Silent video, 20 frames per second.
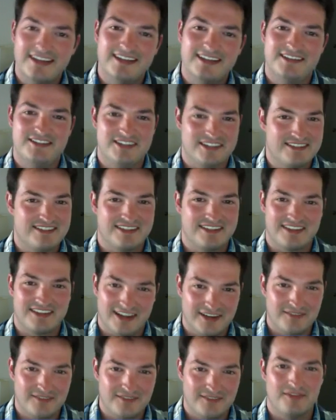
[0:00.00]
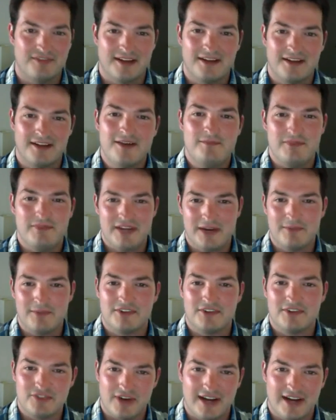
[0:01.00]
just to kind of like be
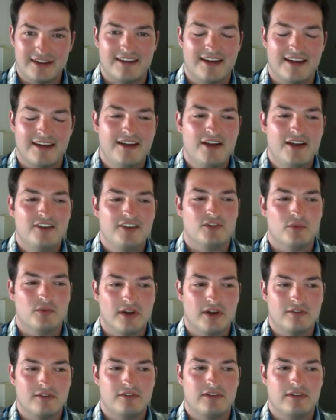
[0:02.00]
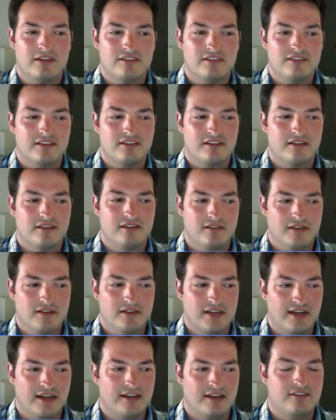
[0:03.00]
able to track that. So what other things
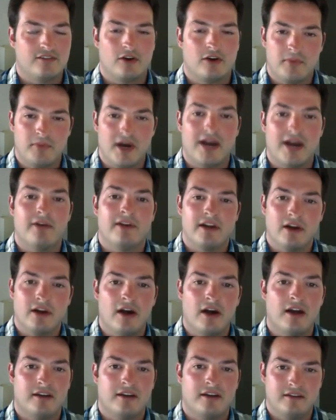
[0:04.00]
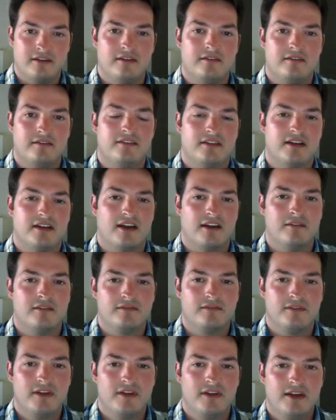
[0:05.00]
can I start piling on to, to kind
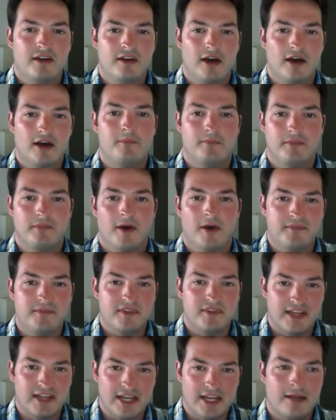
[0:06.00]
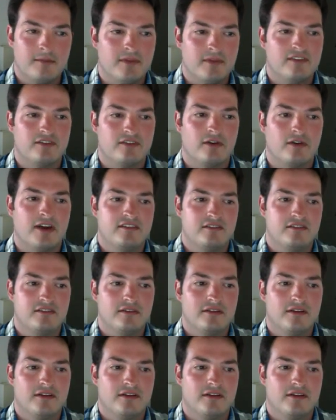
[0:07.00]
of up up the game? And so I'm